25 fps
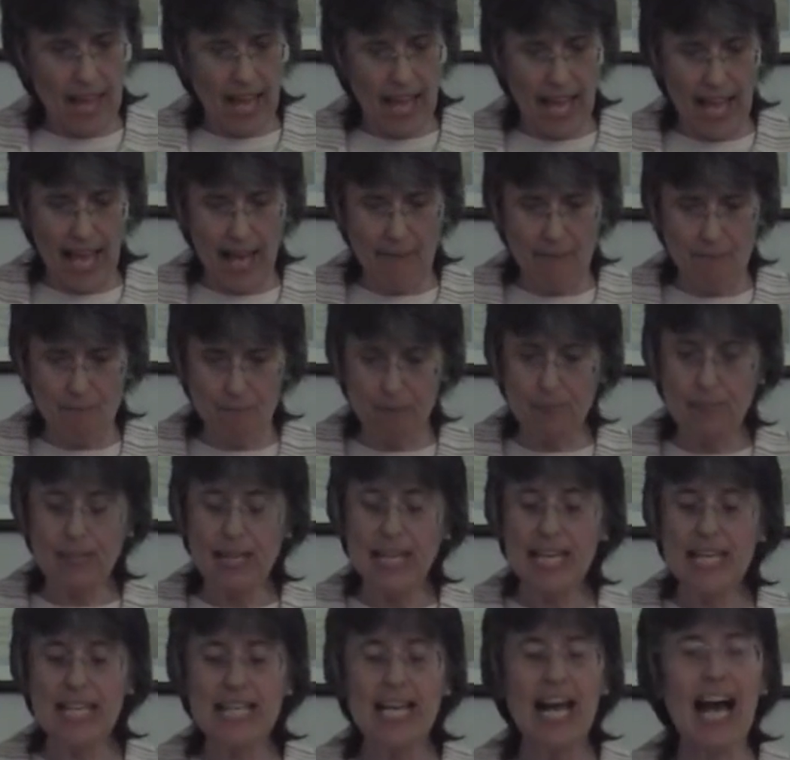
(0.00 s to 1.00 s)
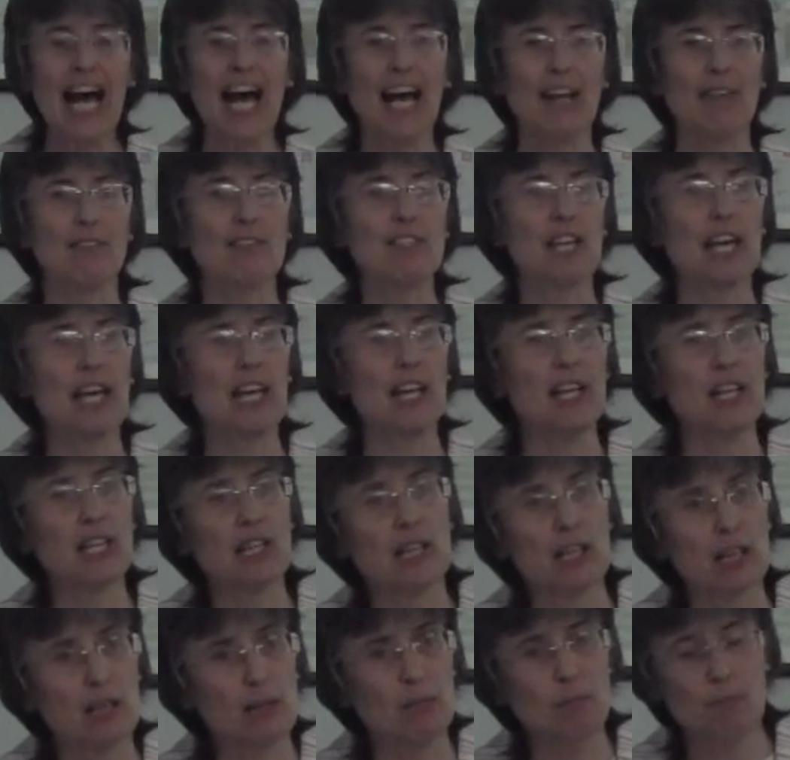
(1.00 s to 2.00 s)
And a
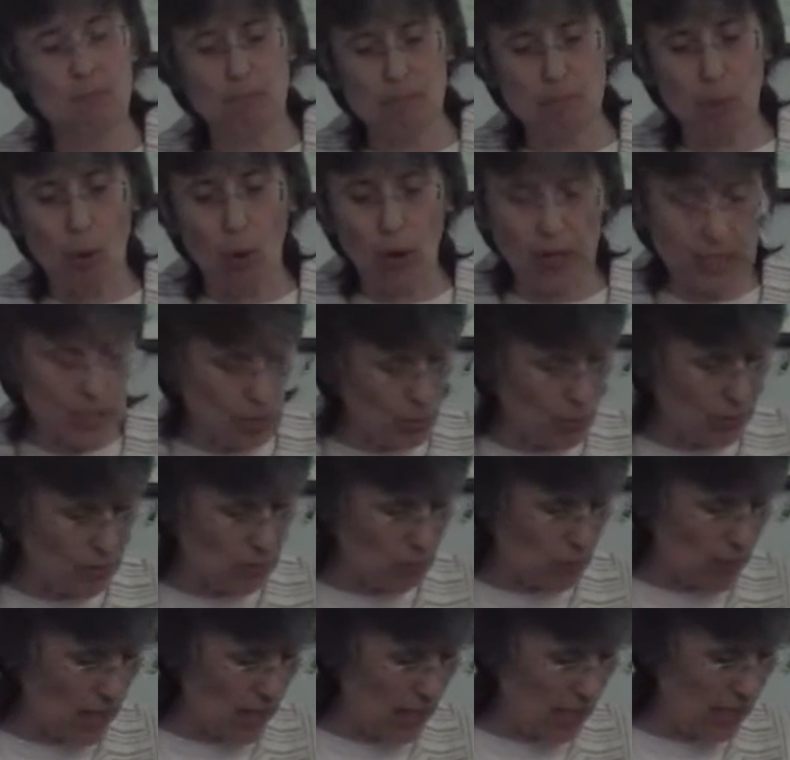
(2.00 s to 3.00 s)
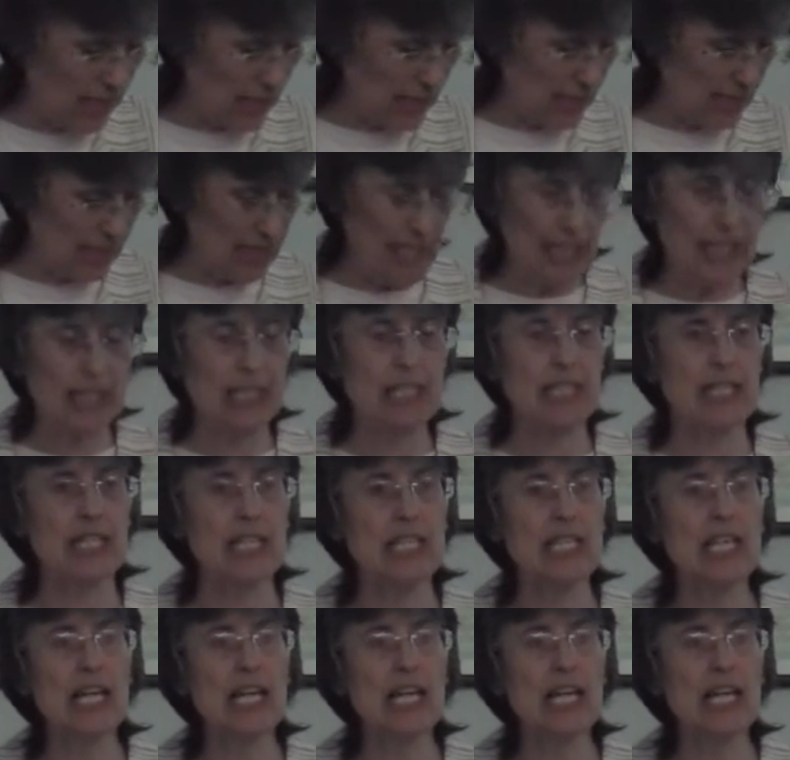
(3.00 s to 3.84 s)
little pointer as well, in that